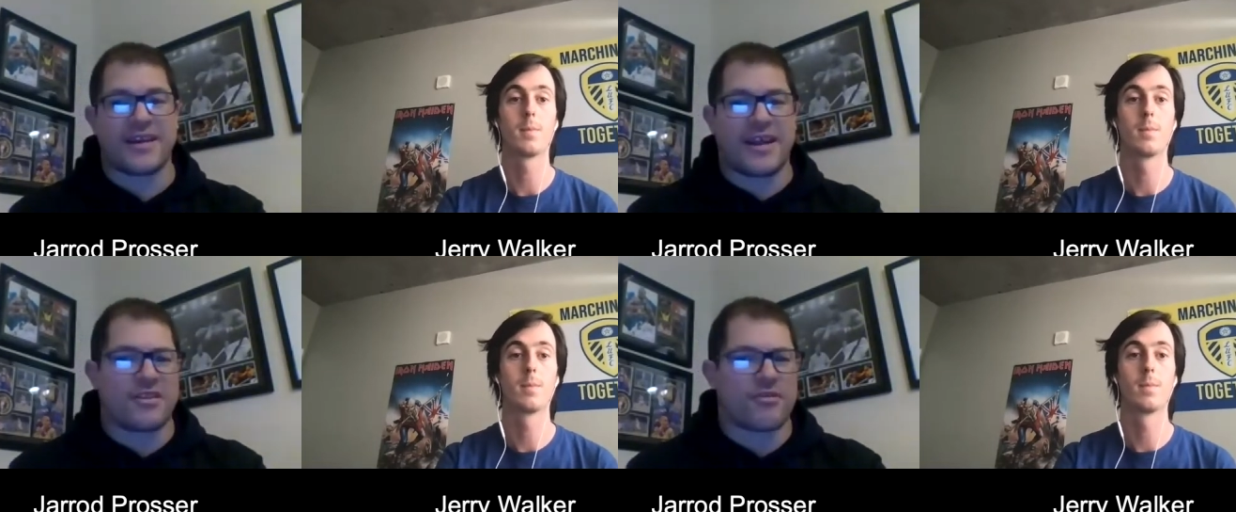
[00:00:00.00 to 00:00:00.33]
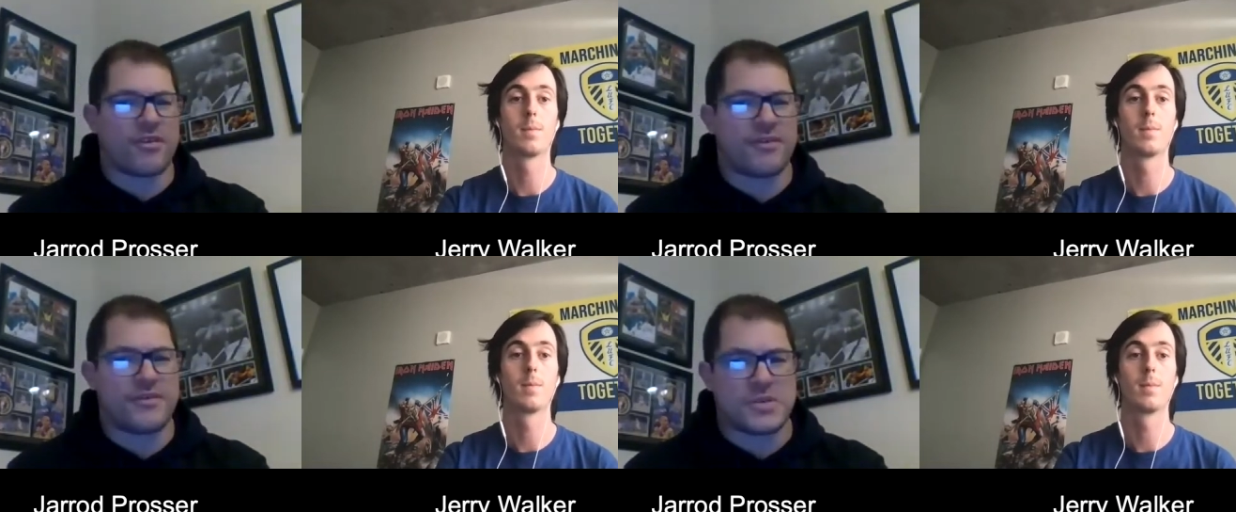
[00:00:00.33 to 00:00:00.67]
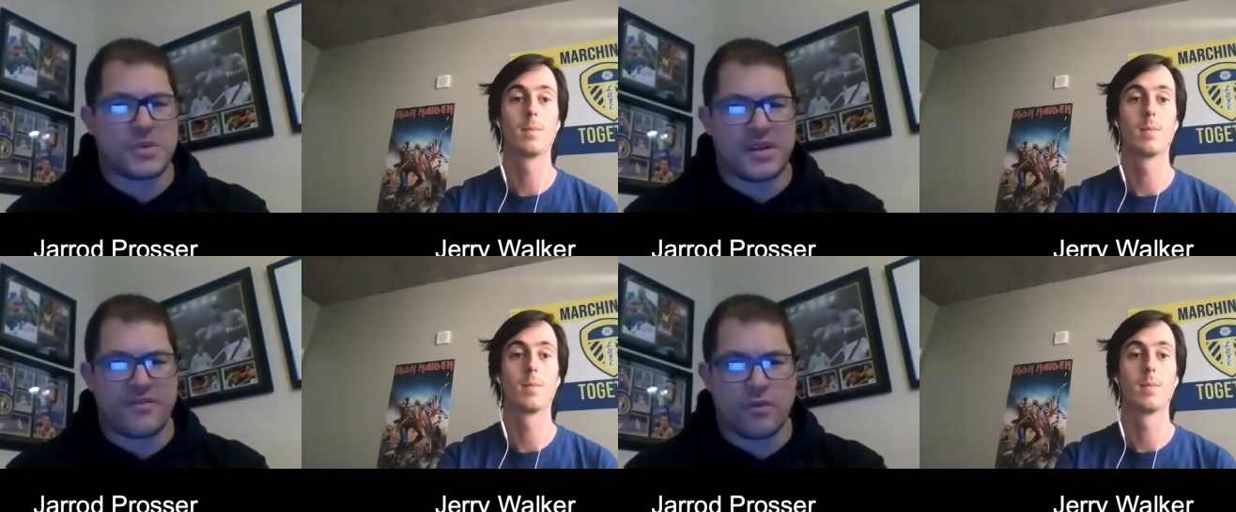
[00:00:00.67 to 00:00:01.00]
Speaker 1: had three for
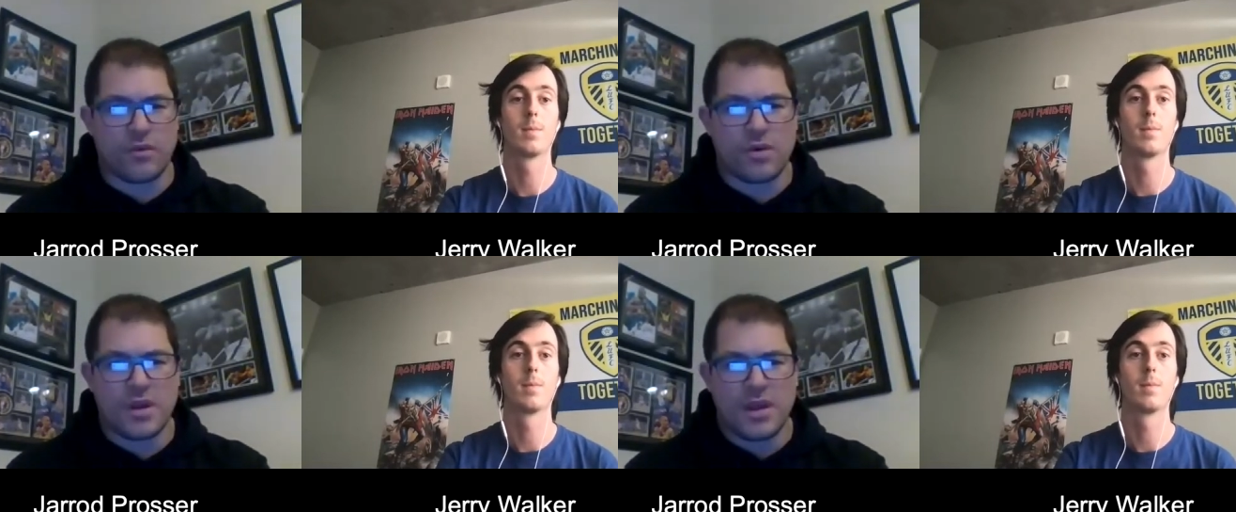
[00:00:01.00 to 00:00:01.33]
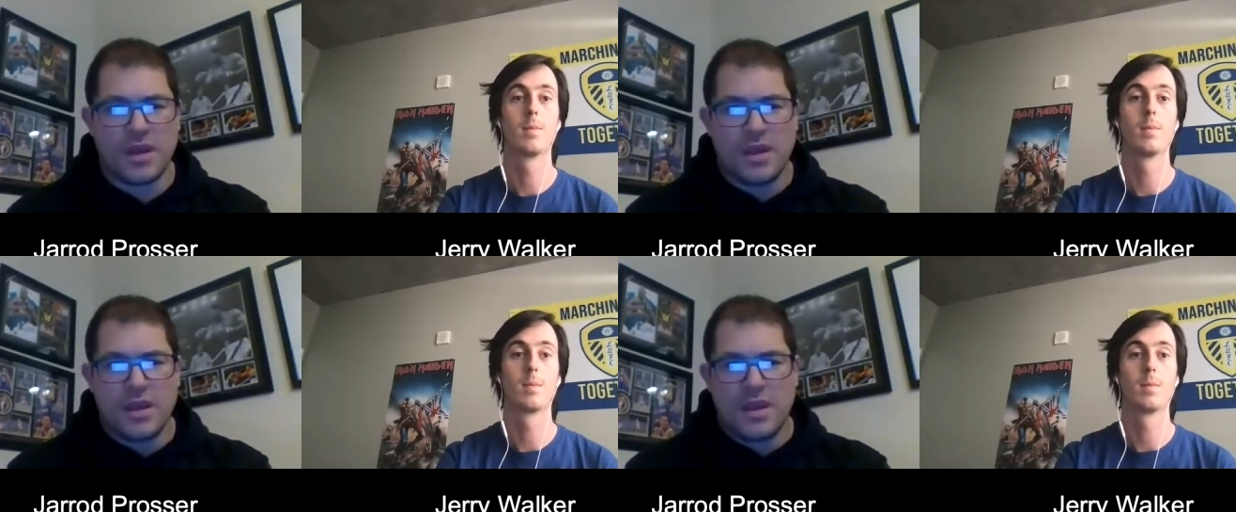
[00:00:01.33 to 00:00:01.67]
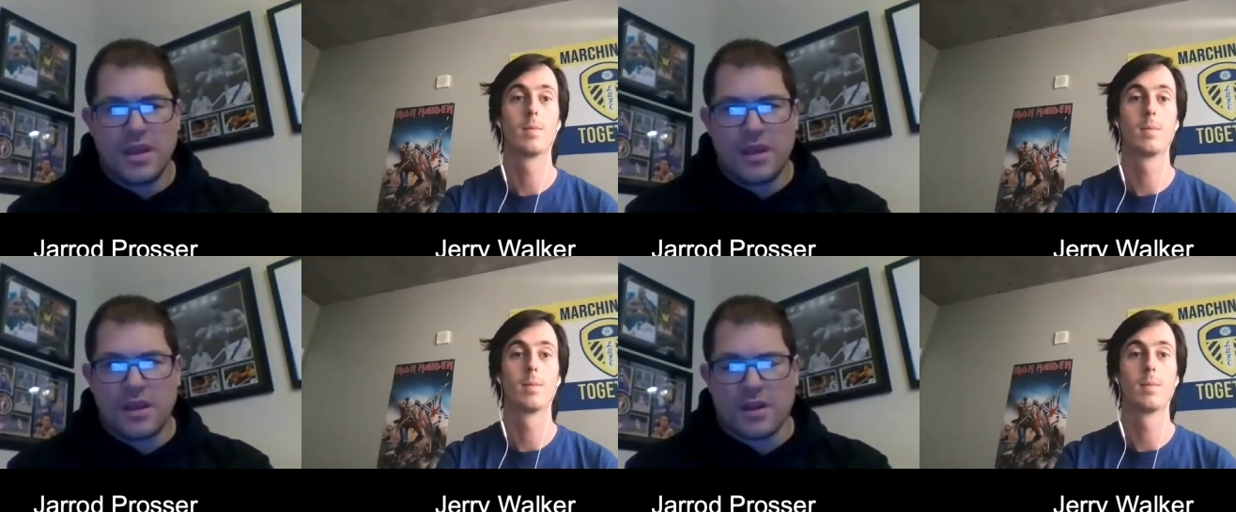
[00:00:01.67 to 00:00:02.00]
24.
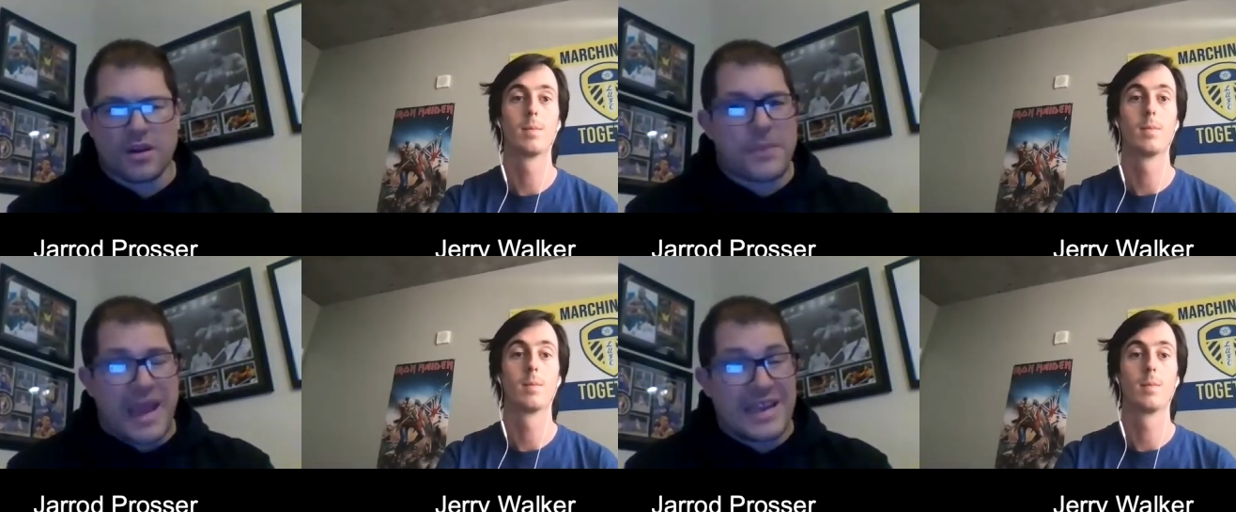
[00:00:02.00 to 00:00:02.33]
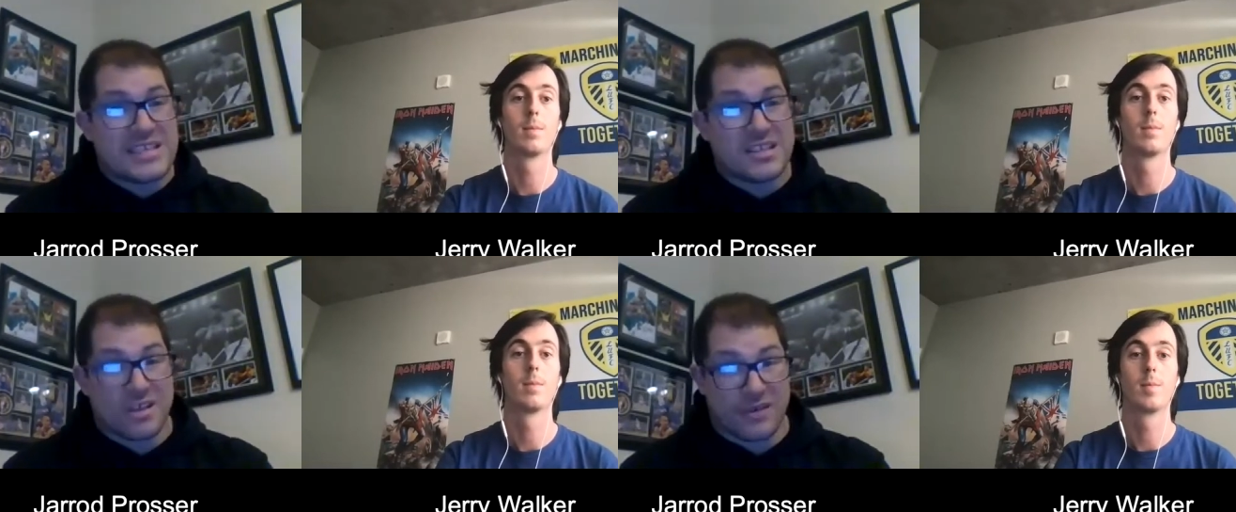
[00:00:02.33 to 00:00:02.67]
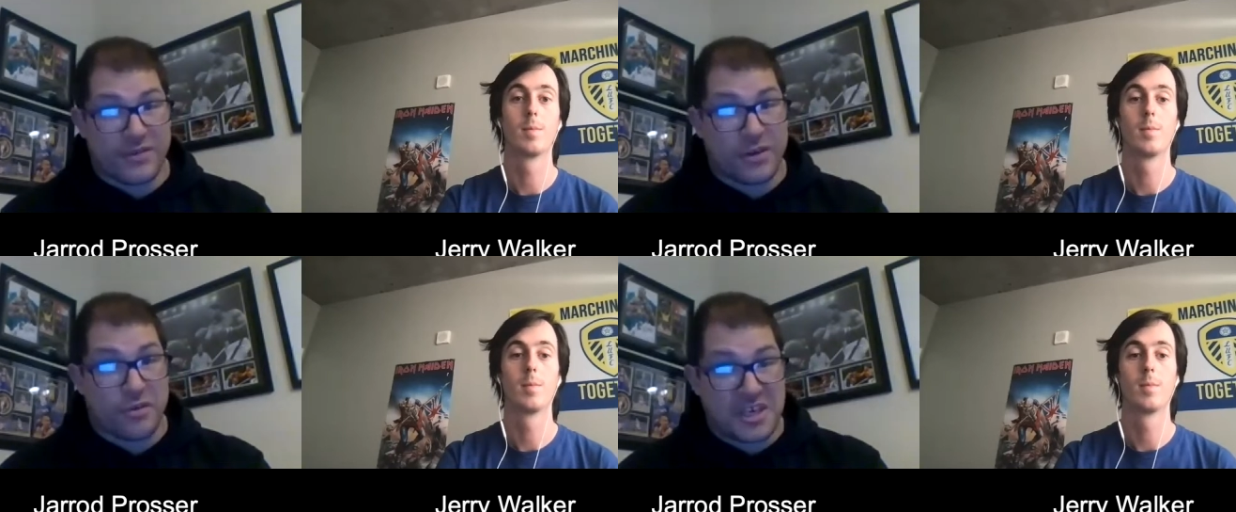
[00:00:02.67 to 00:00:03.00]
A lot of pace, a
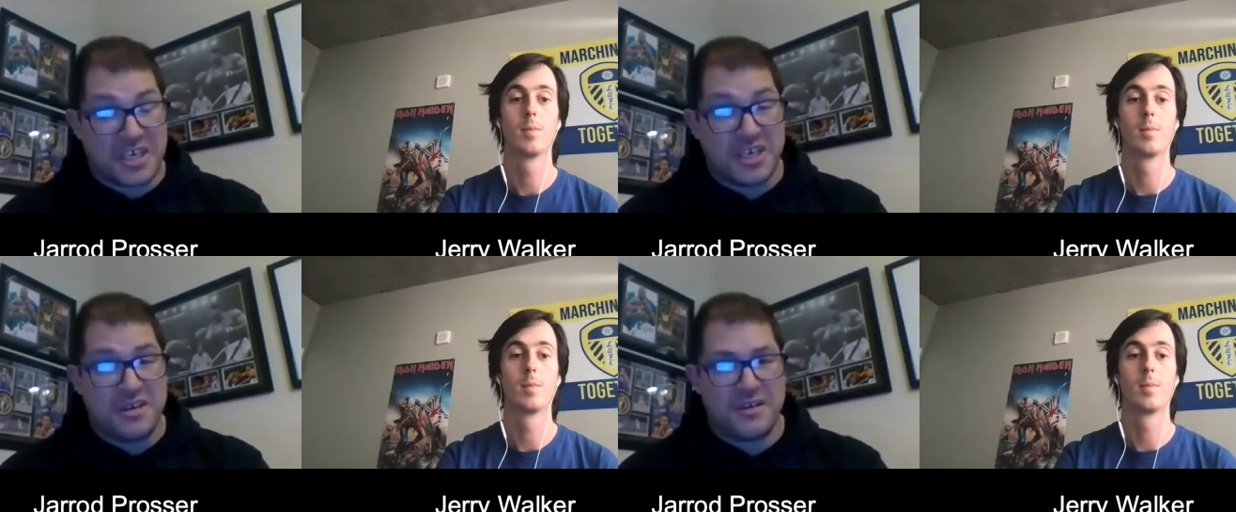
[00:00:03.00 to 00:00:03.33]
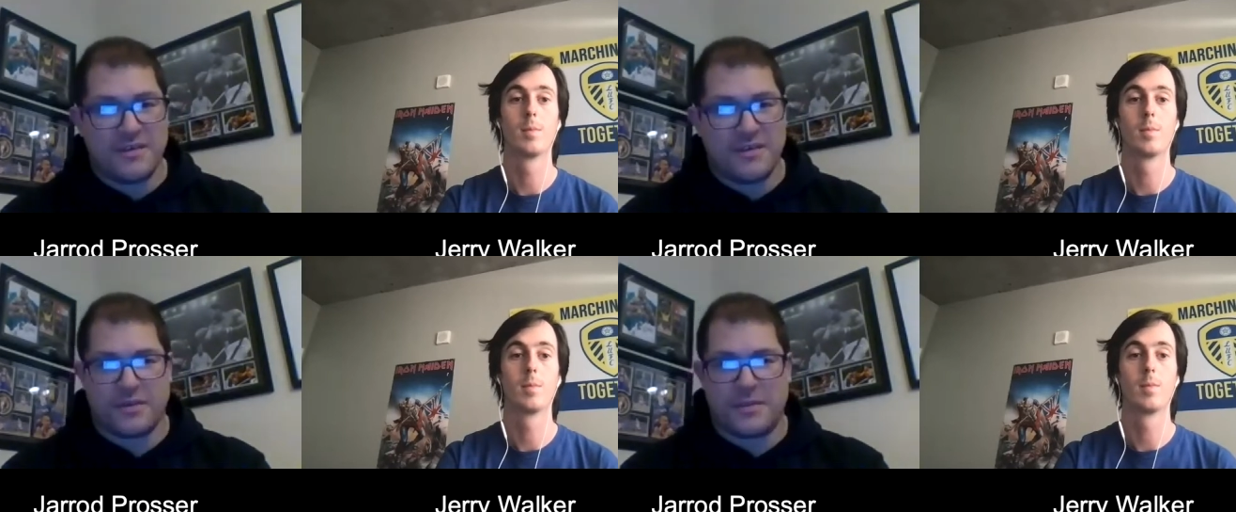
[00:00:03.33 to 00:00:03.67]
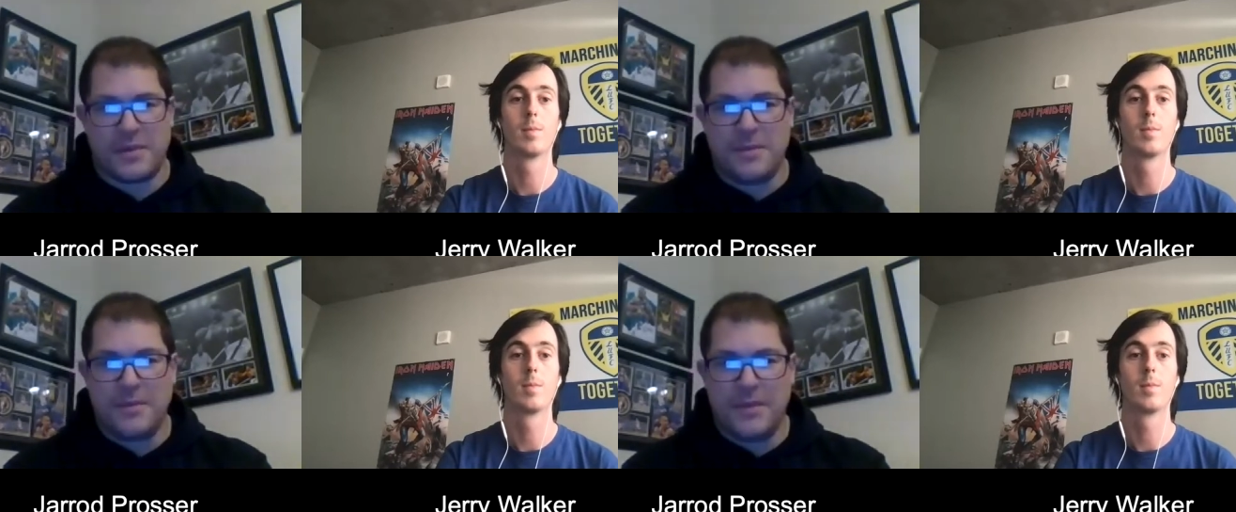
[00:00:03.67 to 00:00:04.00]
lot of aggression
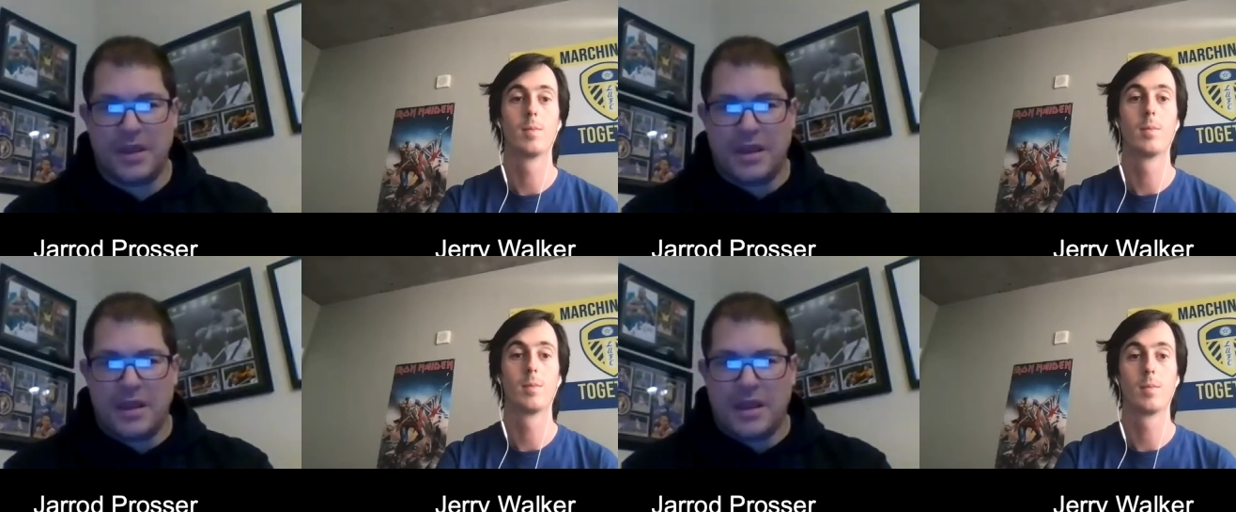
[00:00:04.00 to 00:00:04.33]
from him.